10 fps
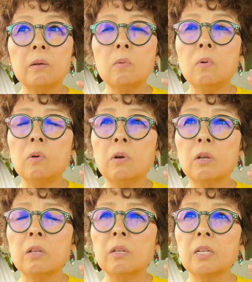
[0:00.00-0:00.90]

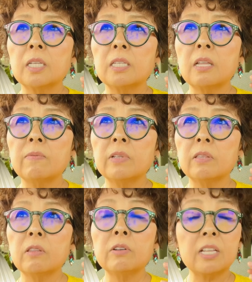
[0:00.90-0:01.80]
or seven,
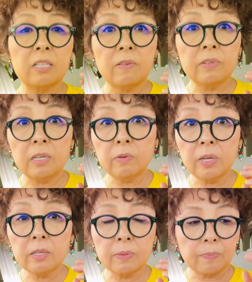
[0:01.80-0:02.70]
37
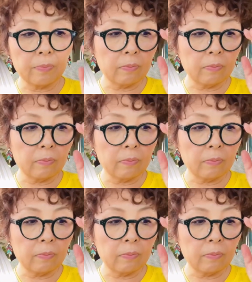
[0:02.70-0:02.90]
degrees.